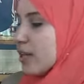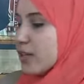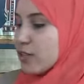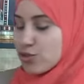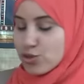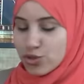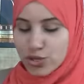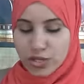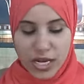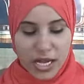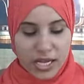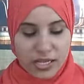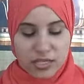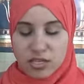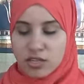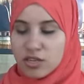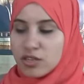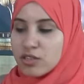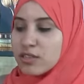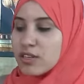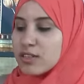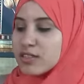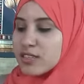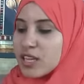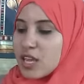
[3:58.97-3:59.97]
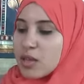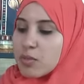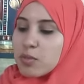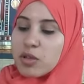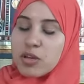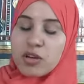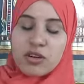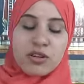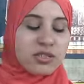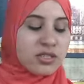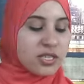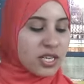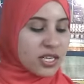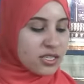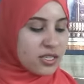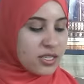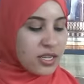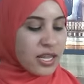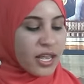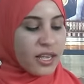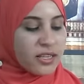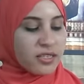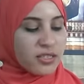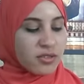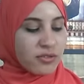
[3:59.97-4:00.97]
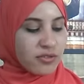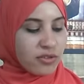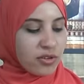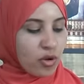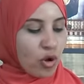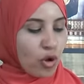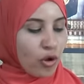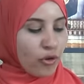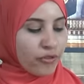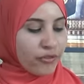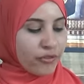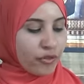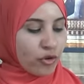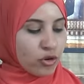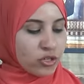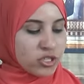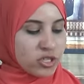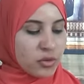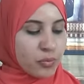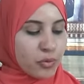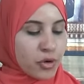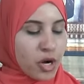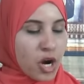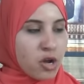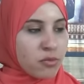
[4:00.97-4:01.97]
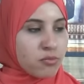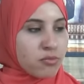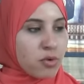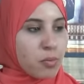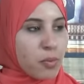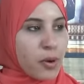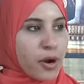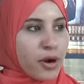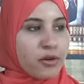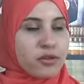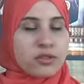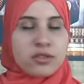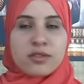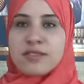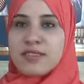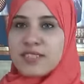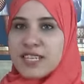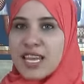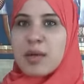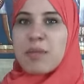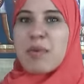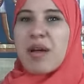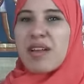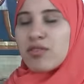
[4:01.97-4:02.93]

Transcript: Three days here, the same here, six days for the brown papyrus, the same